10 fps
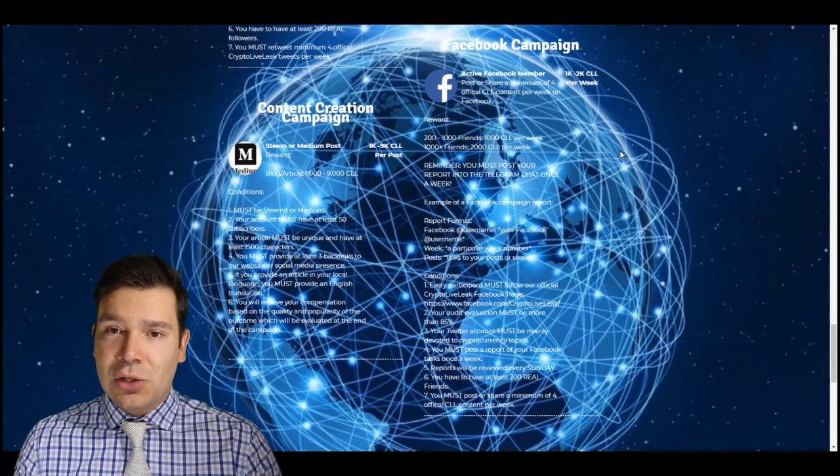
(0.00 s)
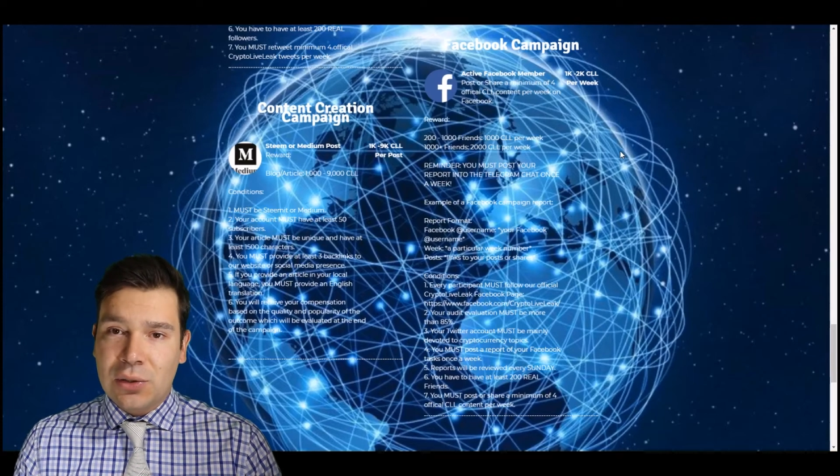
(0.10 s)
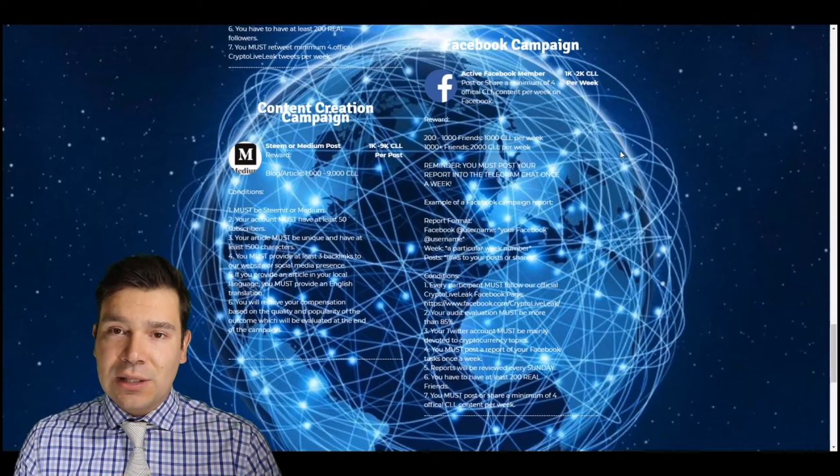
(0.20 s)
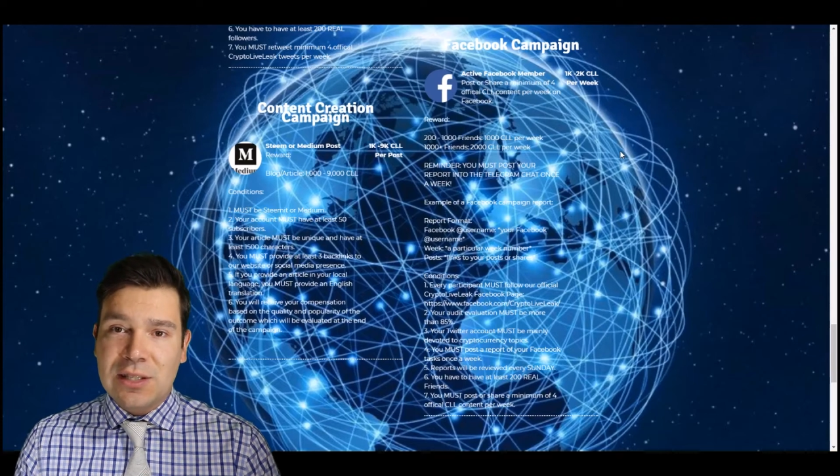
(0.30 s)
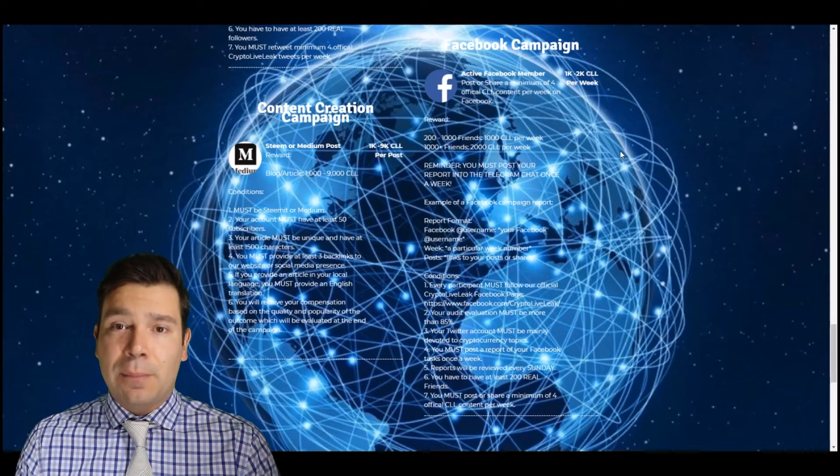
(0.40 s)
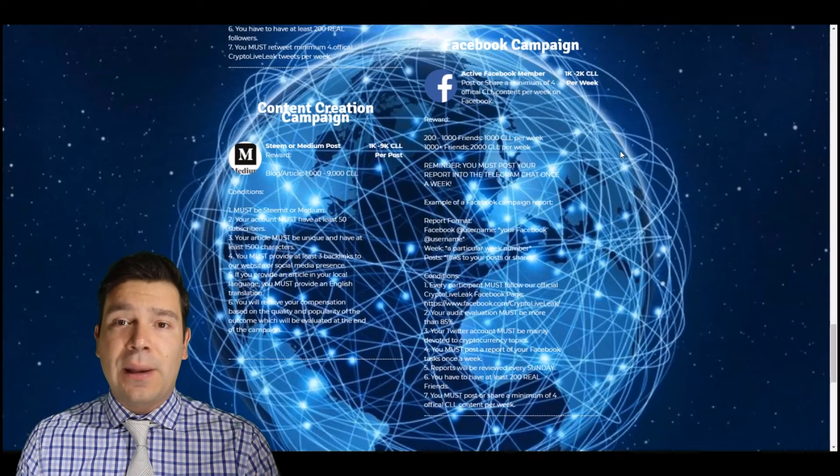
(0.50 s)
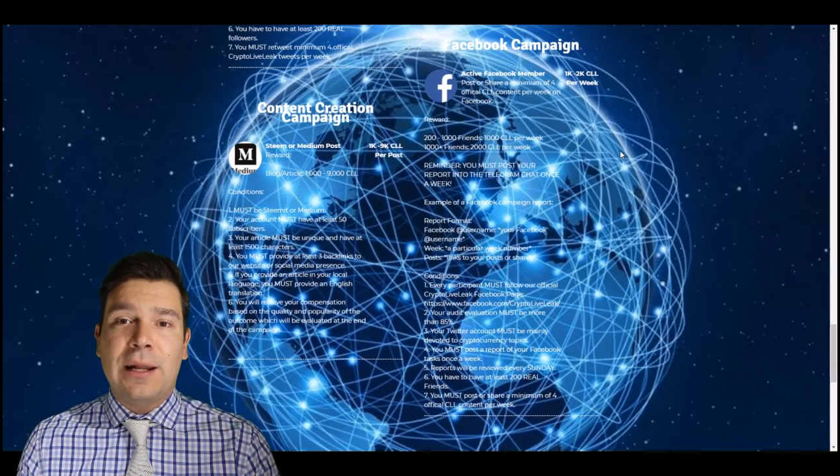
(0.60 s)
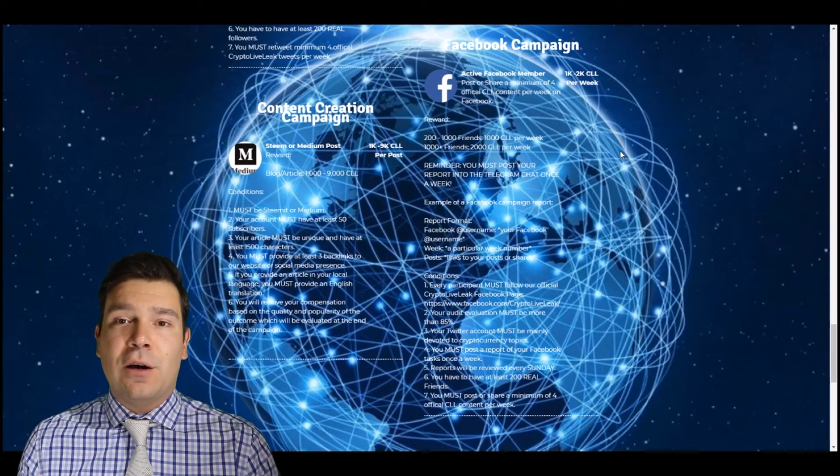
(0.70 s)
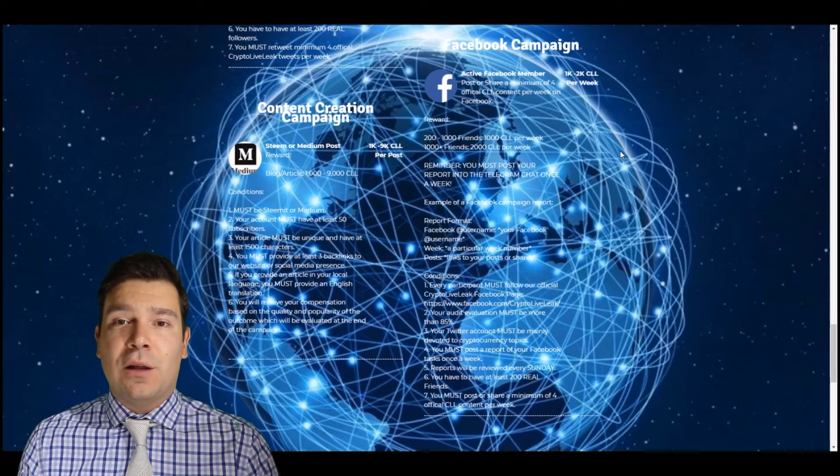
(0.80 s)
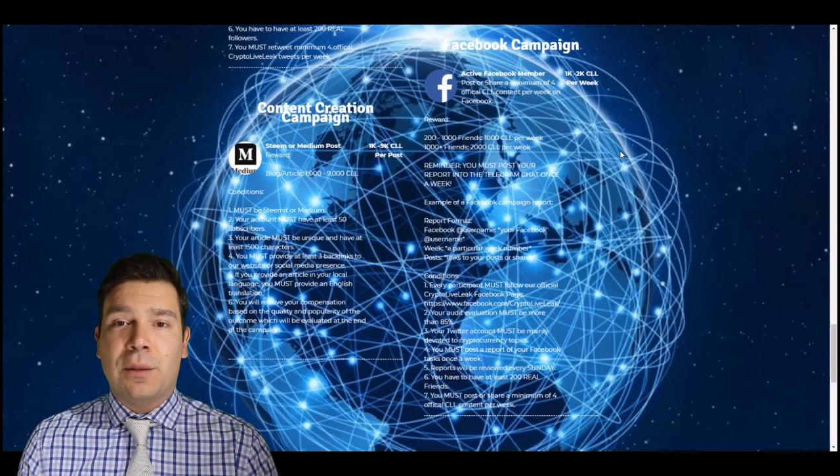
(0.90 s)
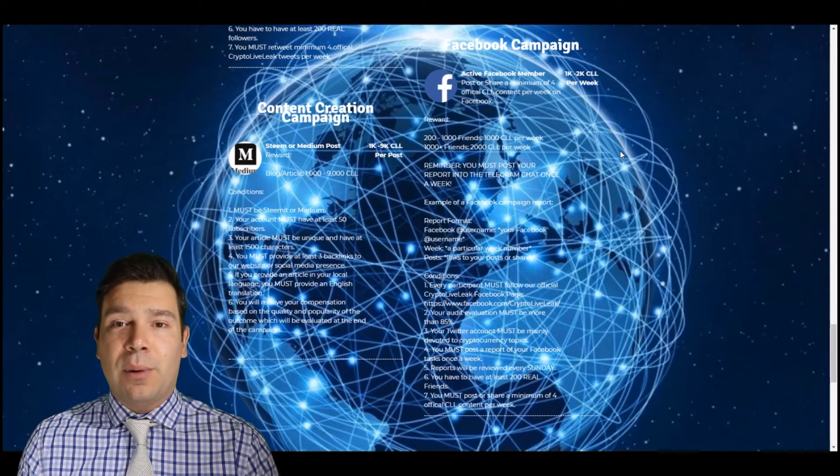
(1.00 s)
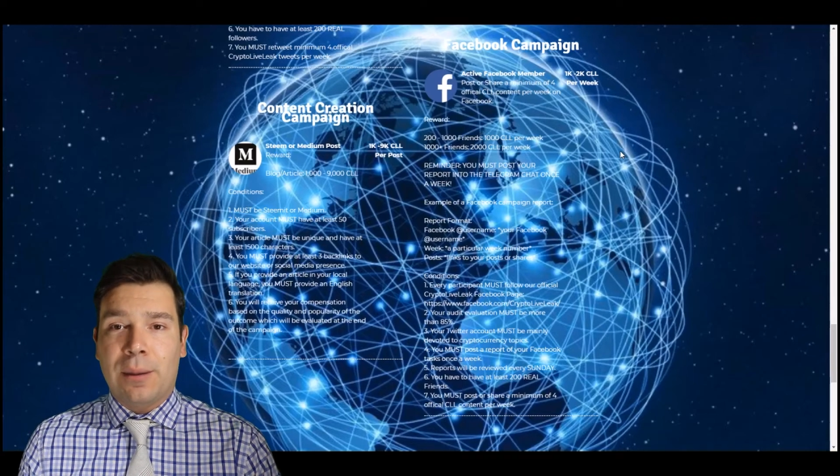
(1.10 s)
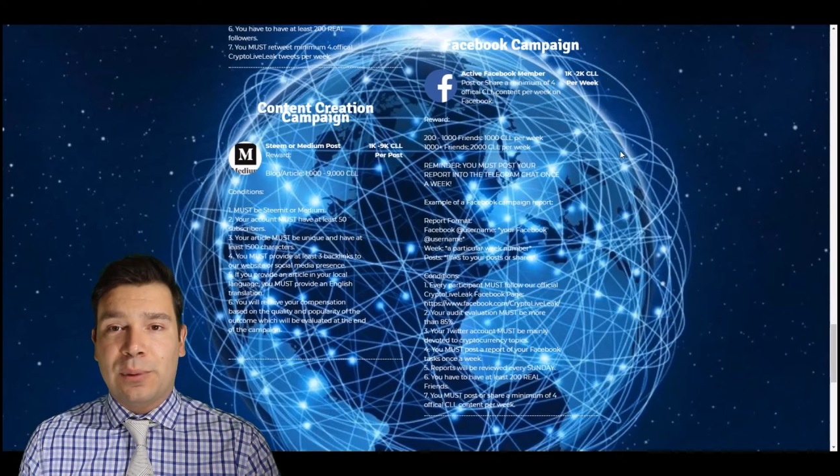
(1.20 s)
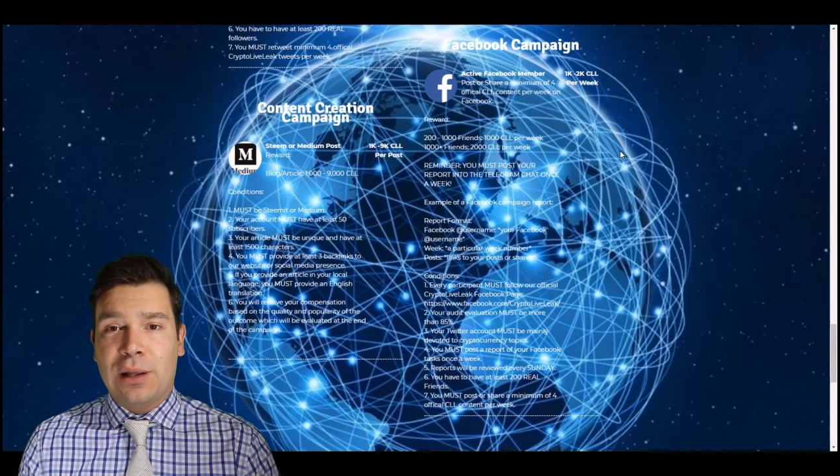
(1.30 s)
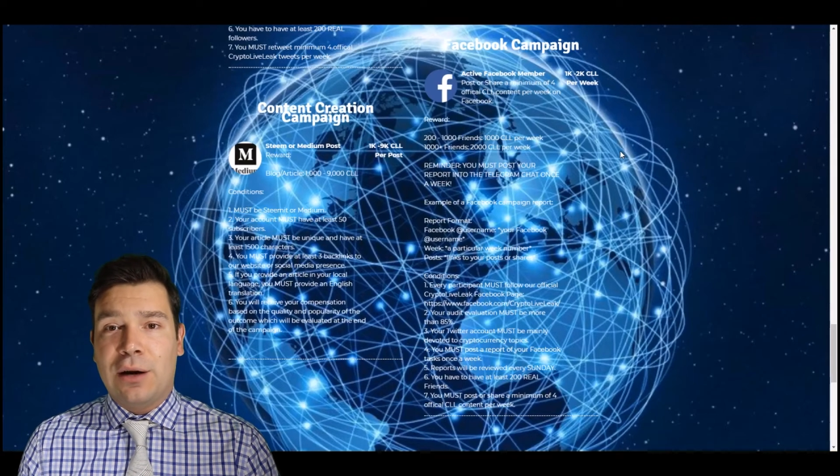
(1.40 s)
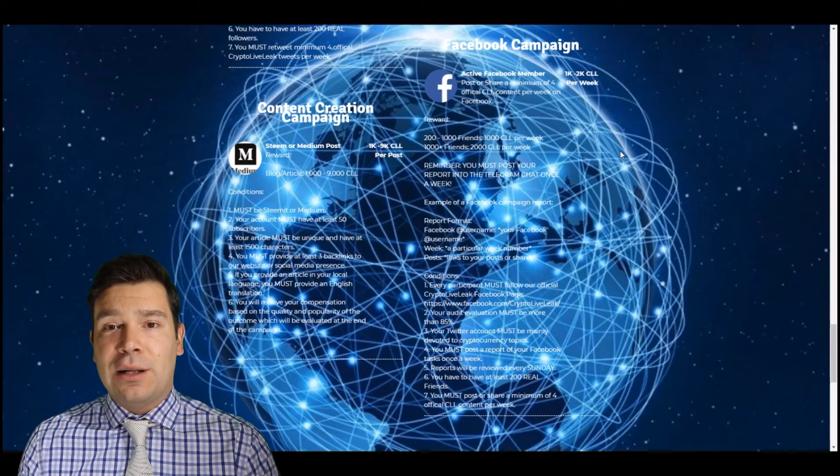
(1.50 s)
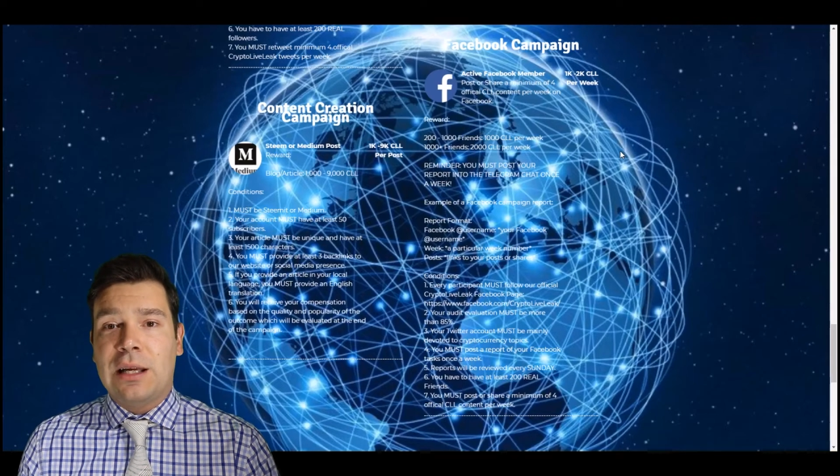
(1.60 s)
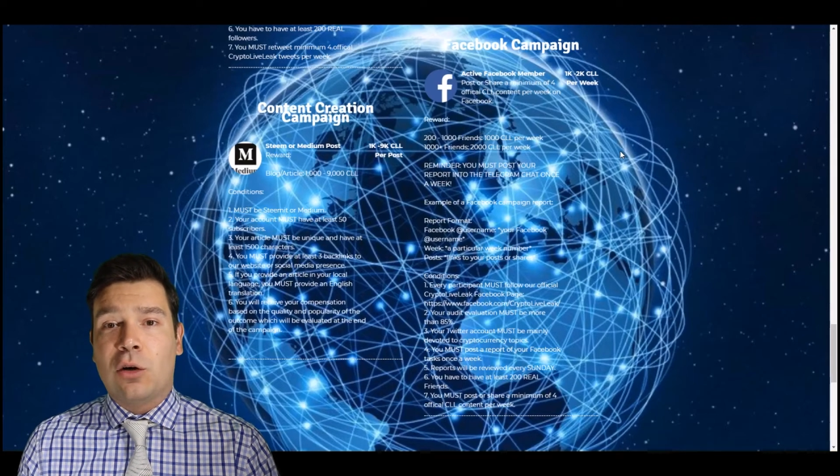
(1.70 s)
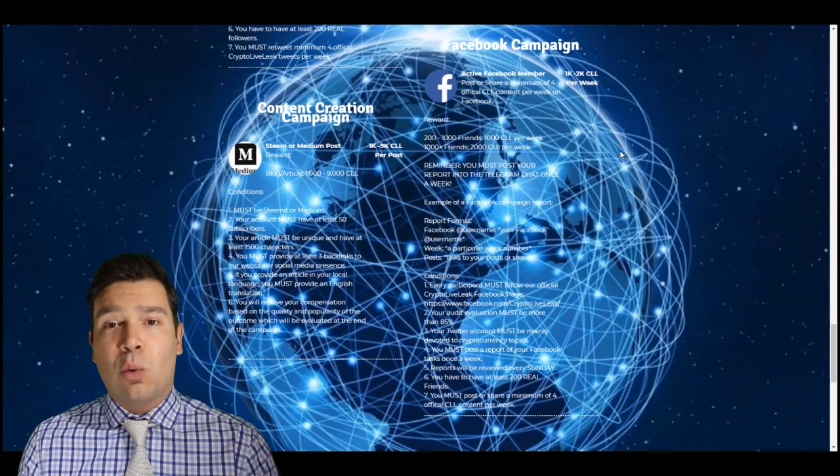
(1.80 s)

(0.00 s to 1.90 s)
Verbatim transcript: tokens depending on the popularity and